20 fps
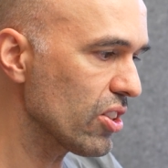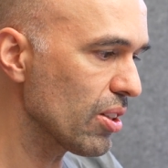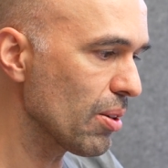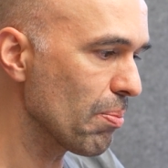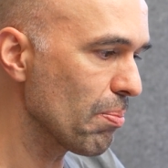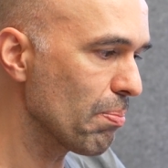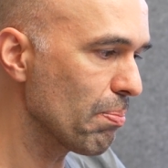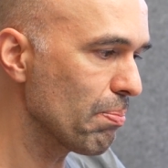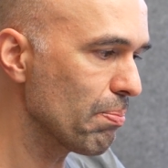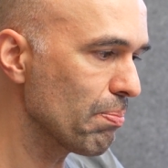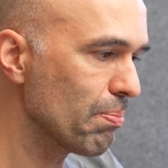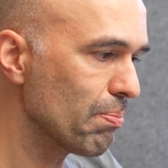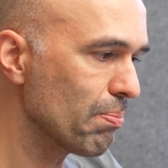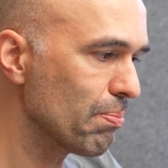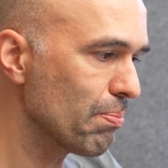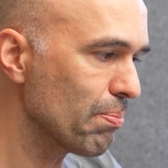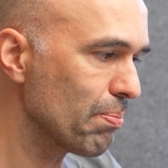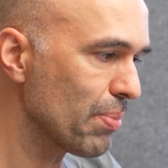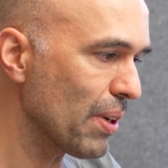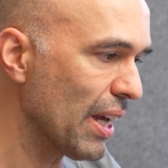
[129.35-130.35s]
the
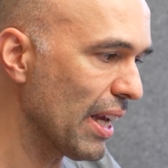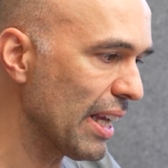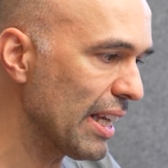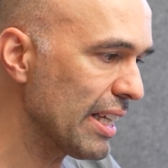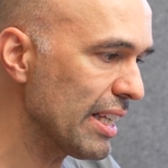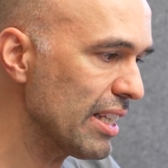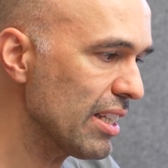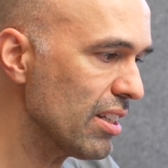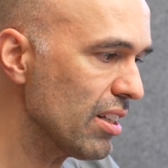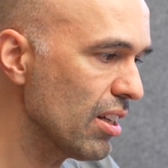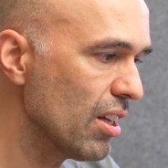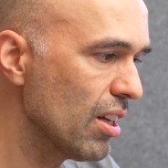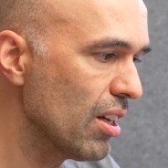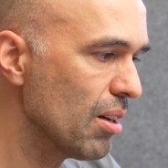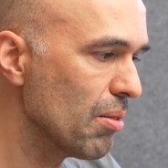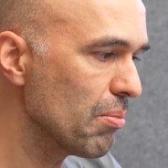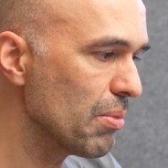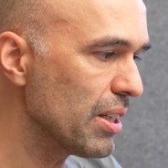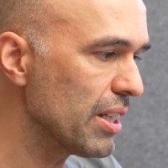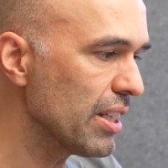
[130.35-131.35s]
pane,
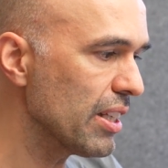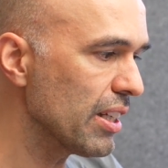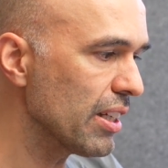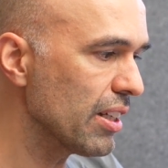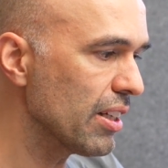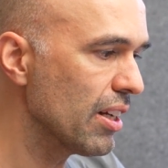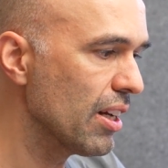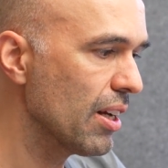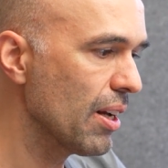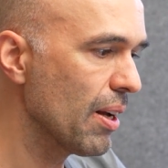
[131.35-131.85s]
meaning